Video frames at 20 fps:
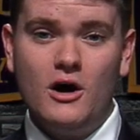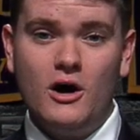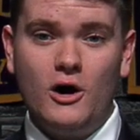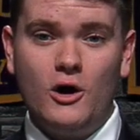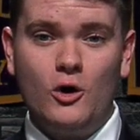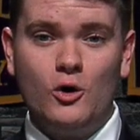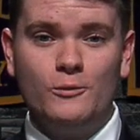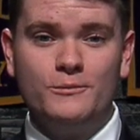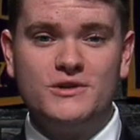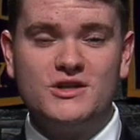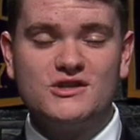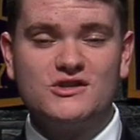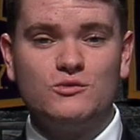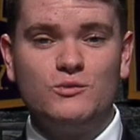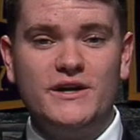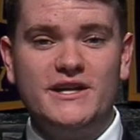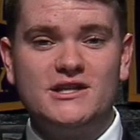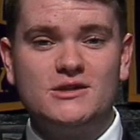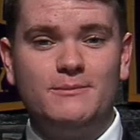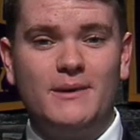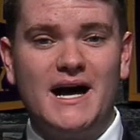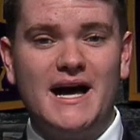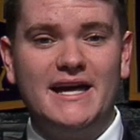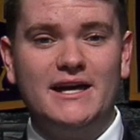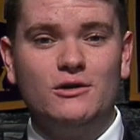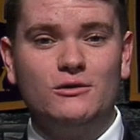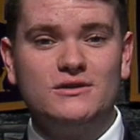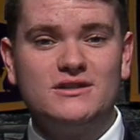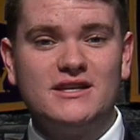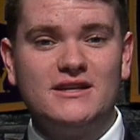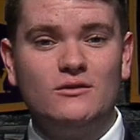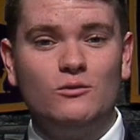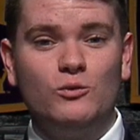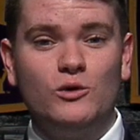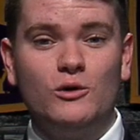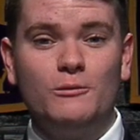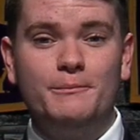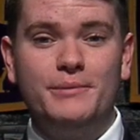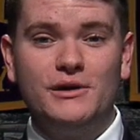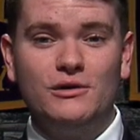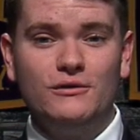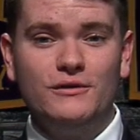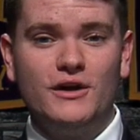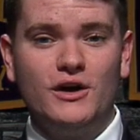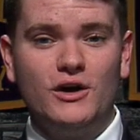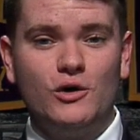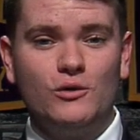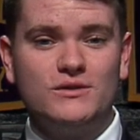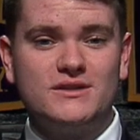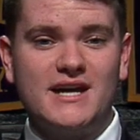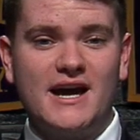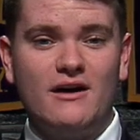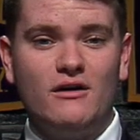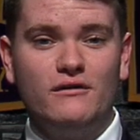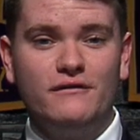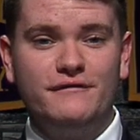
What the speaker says: Home to Suites by Hilton will build the hotel,